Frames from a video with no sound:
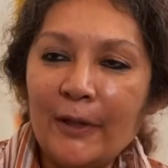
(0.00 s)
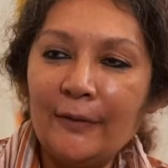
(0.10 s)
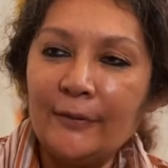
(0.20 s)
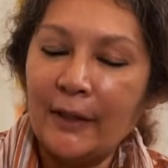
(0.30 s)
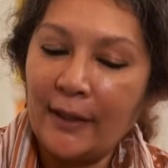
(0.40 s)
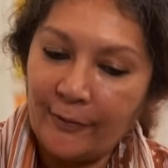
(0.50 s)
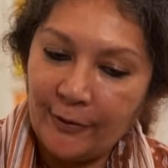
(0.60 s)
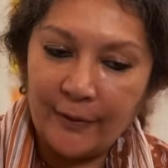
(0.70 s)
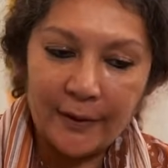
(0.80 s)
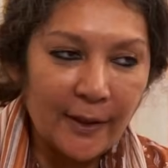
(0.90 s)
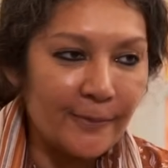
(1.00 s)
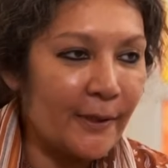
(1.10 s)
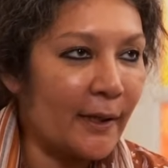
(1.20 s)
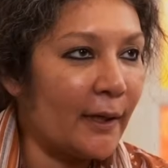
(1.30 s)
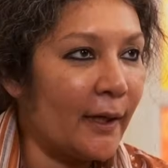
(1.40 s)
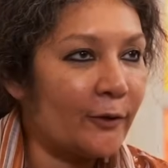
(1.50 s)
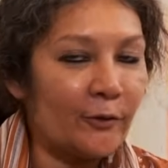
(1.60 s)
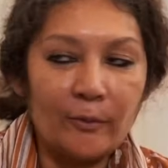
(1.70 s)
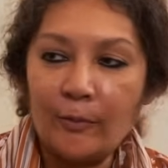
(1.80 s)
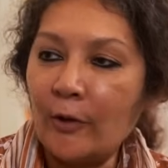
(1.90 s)
believe that everyone kept saying
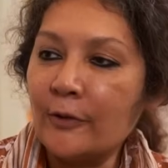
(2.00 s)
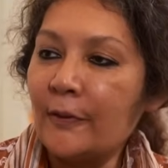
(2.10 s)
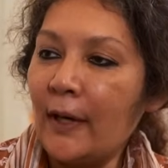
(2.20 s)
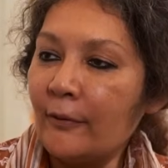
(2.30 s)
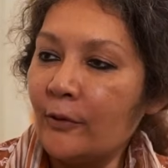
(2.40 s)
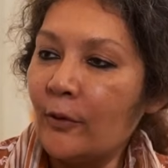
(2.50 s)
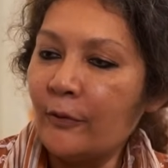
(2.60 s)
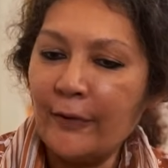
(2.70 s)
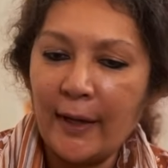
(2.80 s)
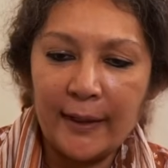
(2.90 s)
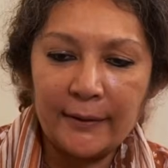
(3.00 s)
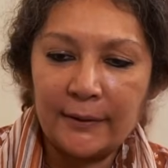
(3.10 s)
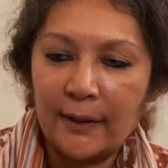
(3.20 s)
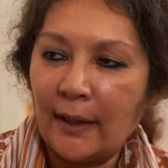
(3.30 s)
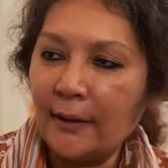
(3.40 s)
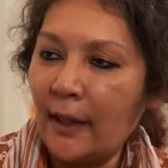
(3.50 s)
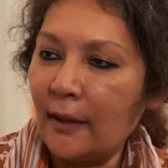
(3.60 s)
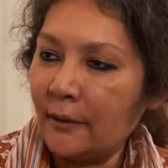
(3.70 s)
electoral bonds will have no effect, the,